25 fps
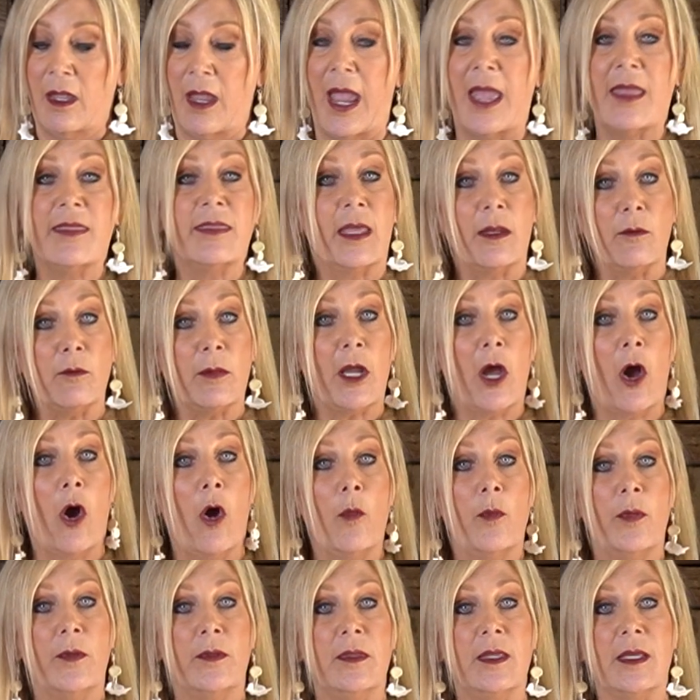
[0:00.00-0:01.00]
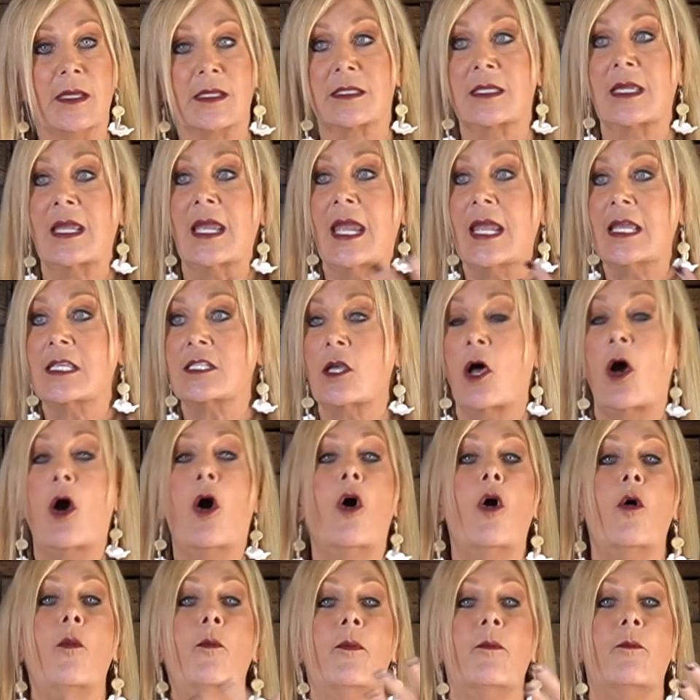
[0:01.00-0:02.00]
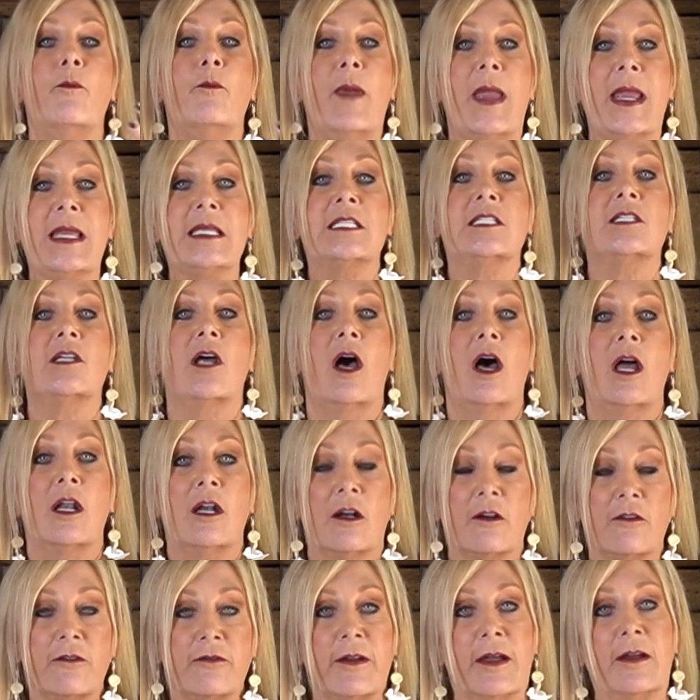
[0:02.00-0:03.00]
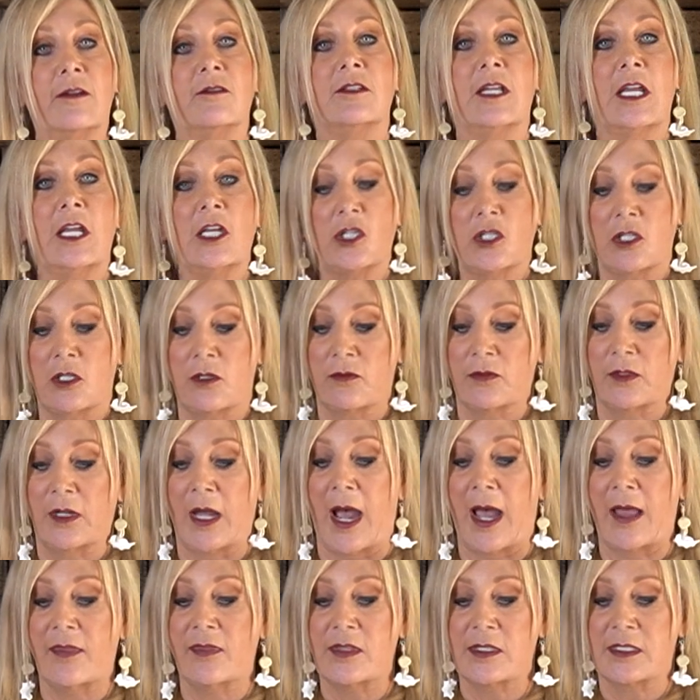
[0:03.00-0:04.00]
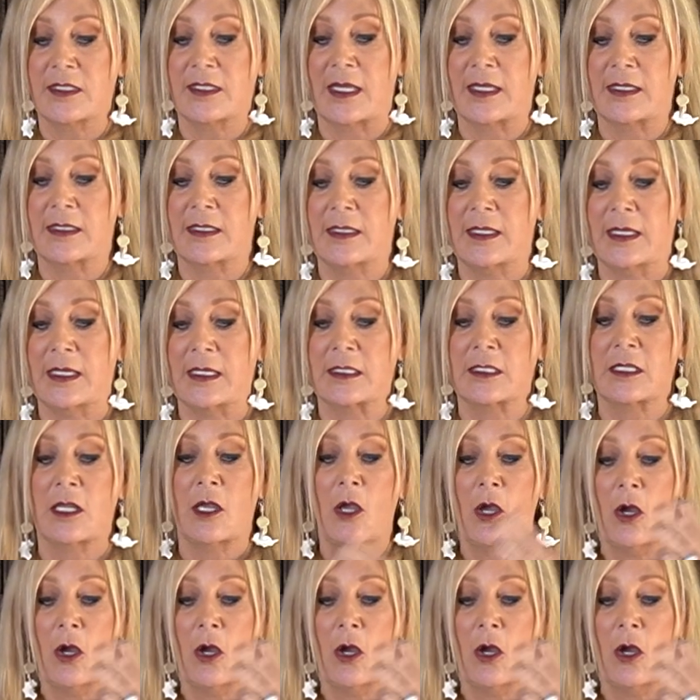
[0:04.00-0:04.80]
And then we hope in this. It's a hope based on our foundation of God that says this.